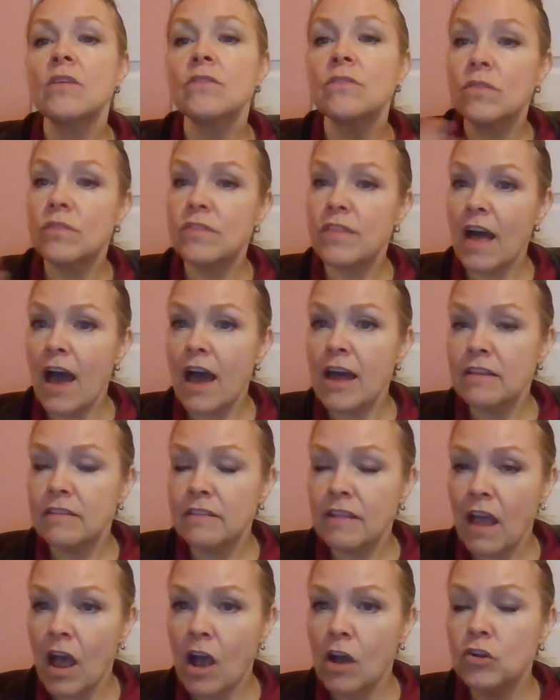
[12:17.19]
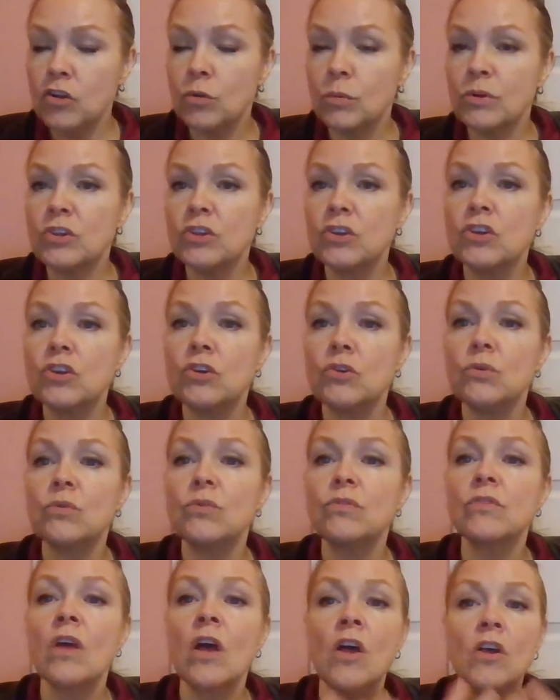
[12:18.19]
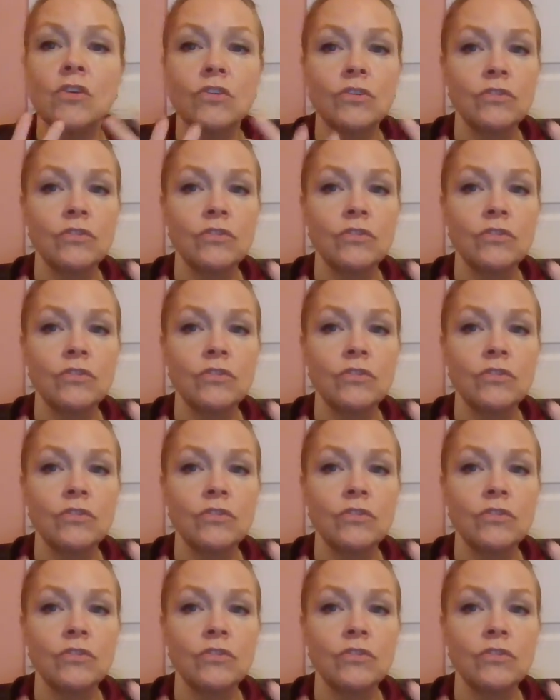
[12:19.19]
So that is how you will use